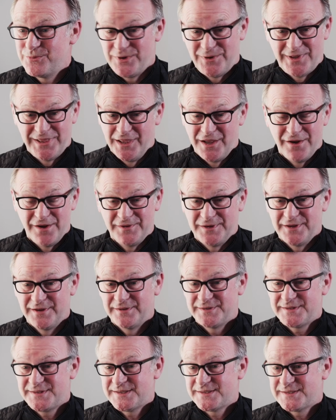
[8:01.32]
we live in
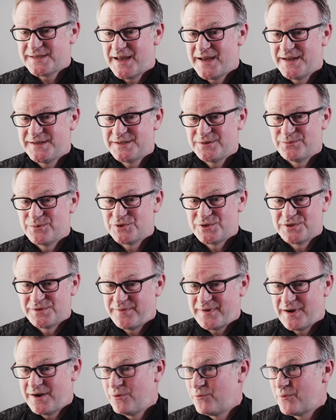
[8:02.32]
a society which is
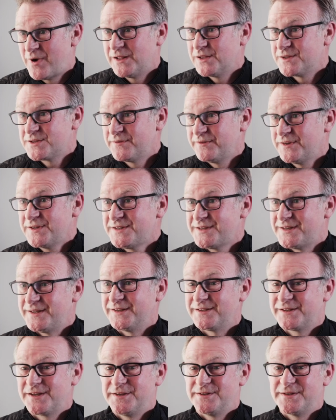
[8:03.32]
very
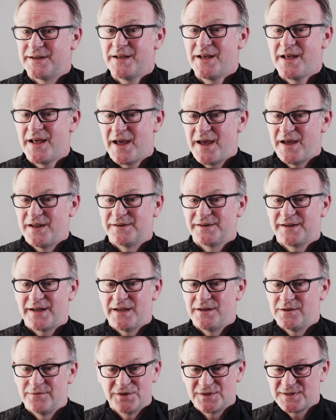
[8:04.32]
relativistic and
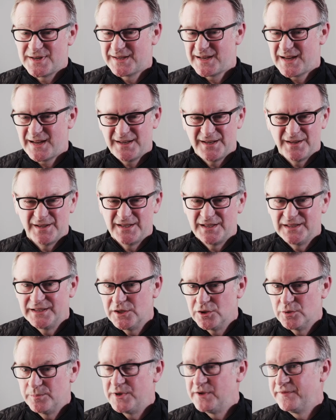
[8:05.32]
kind of there's a
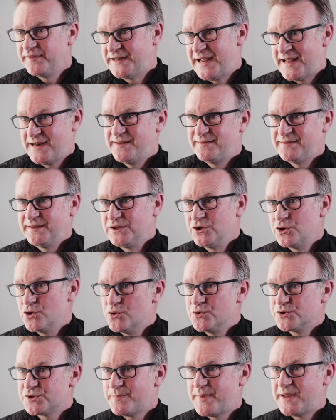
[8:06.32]
little bit of an anything
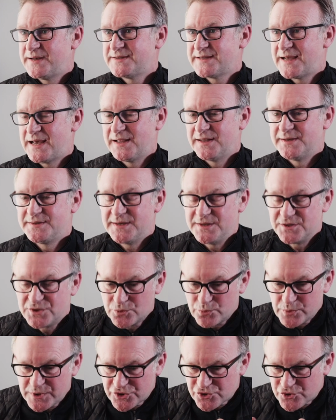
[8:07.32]
goes mentality.
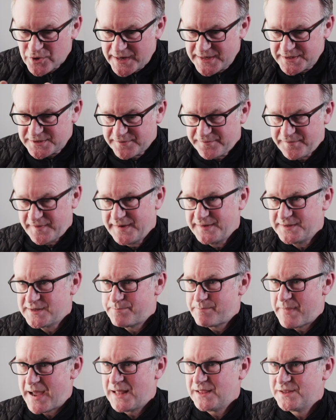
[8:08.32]
So we're trying to find a
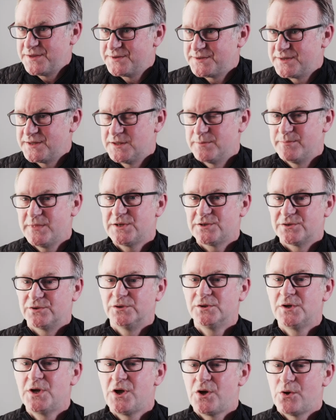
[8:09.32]
balance in the
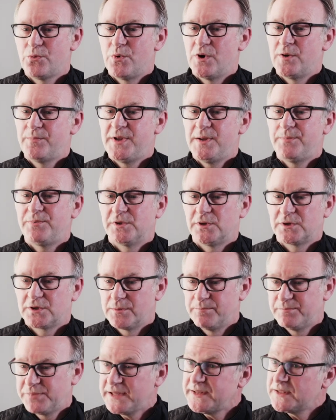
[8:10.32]
middle where people are
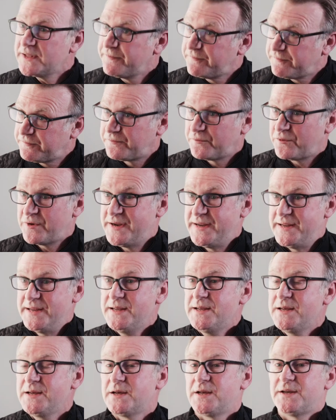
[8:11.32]
completely
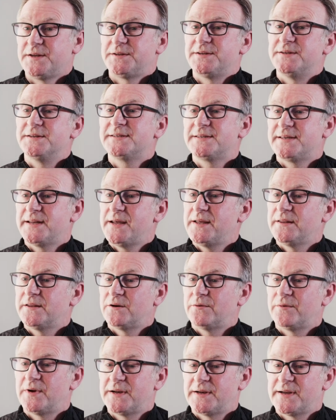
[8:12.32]
free to state
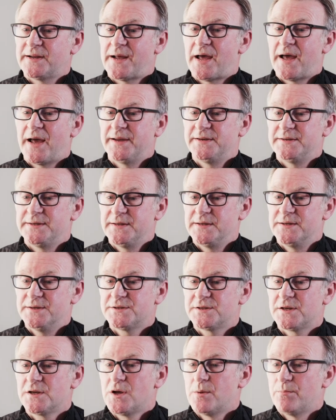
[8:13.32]
their
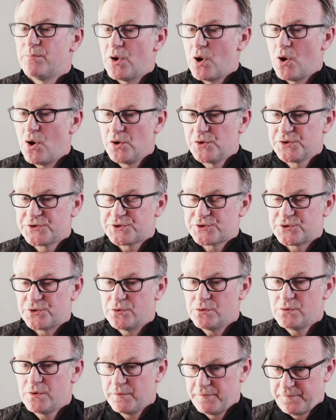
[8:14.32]
ideas, but
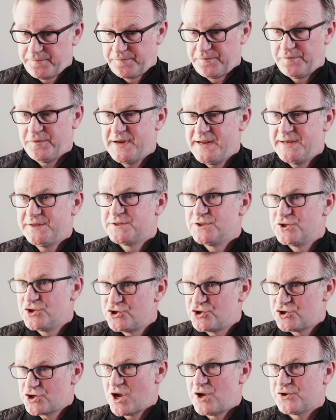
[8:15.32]
also free to
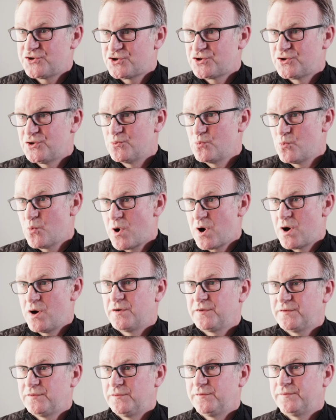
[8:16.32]
judge the
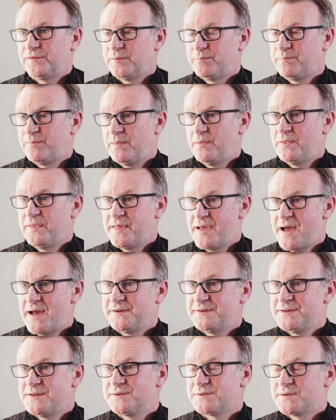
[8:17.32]
worth of the
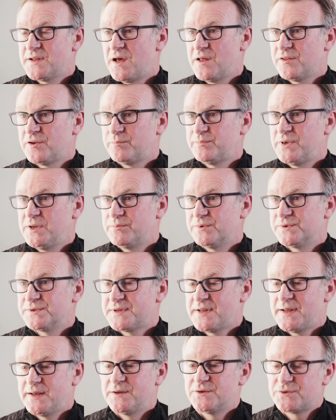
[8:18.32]
ideas that other people
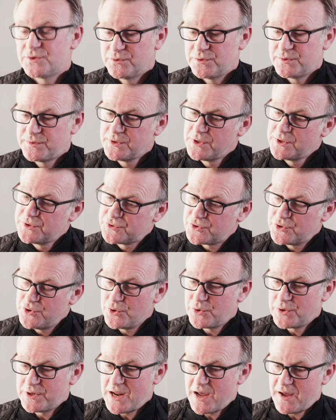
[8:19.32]
state. So
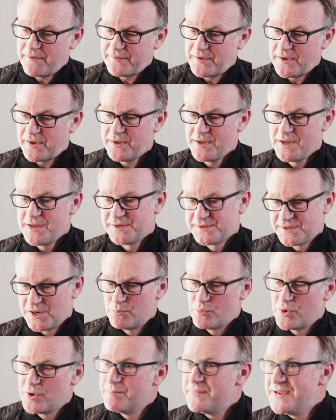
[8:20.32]
you can have
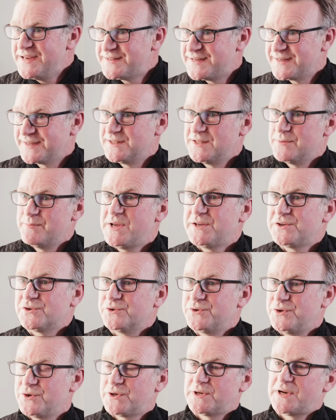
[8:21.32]
somewhere meeting in the
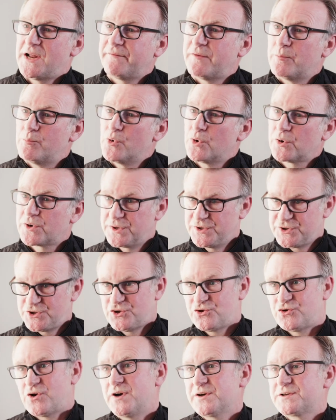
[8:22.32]
middle, you can have a more
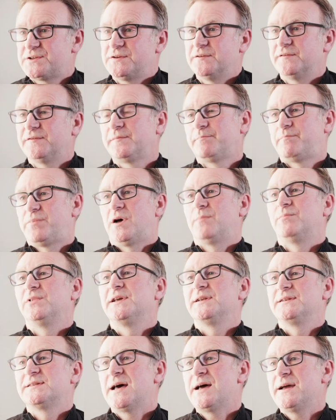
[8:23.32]
constructive
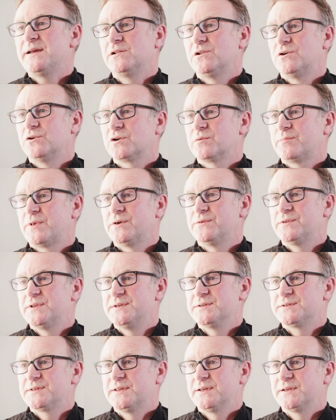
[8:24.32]
public dialogue about
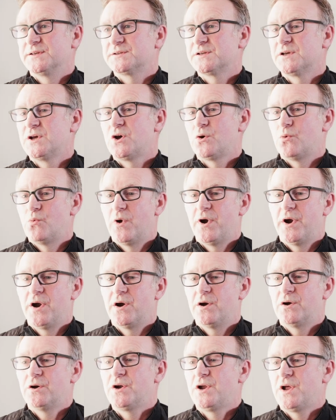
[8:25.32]
these things,
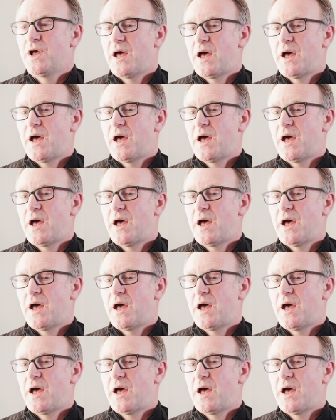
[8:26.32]
where